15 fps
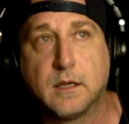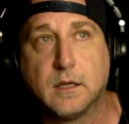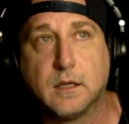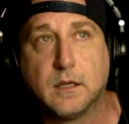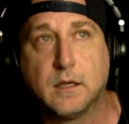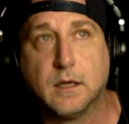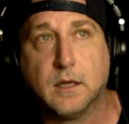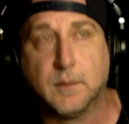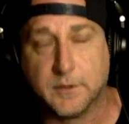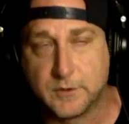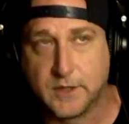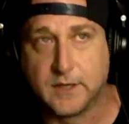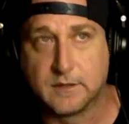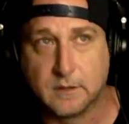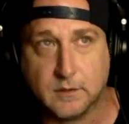gonna try
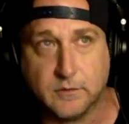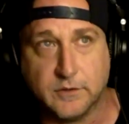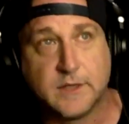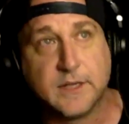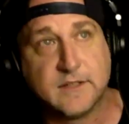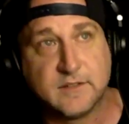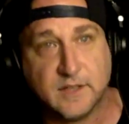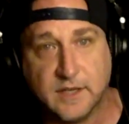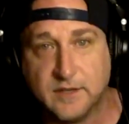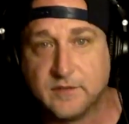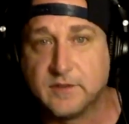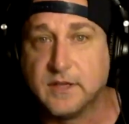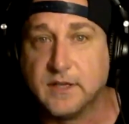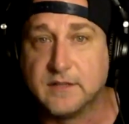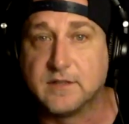not to lose it. He says
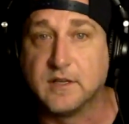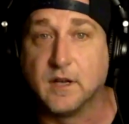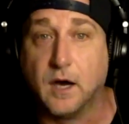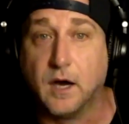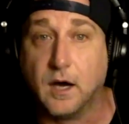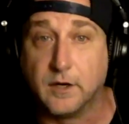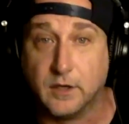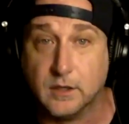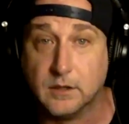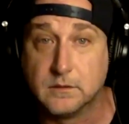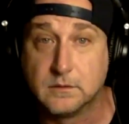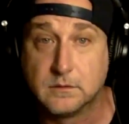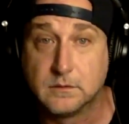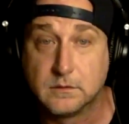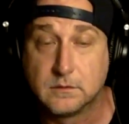it's an honor
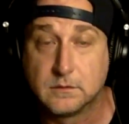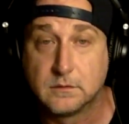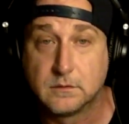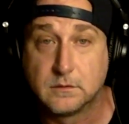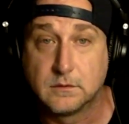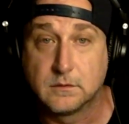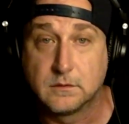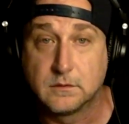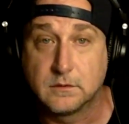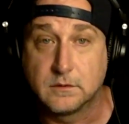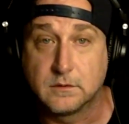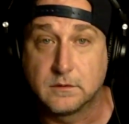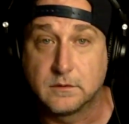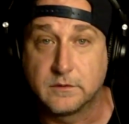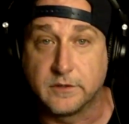
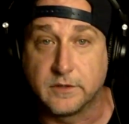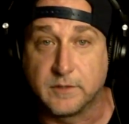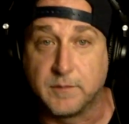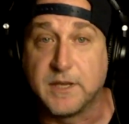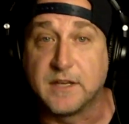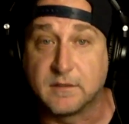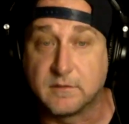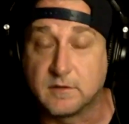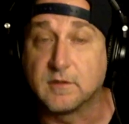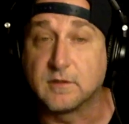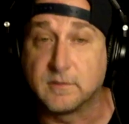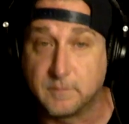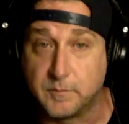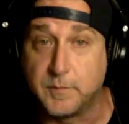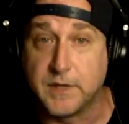to be
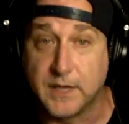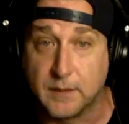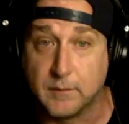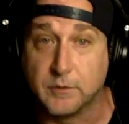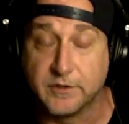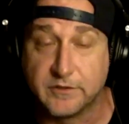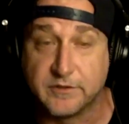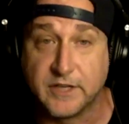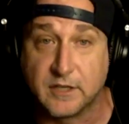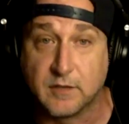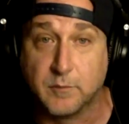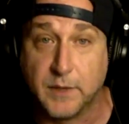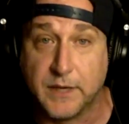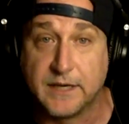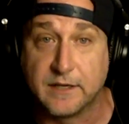able to say
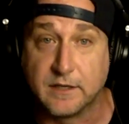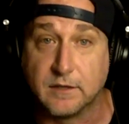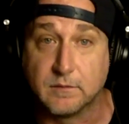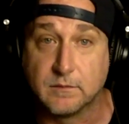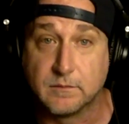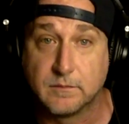goodbye to you.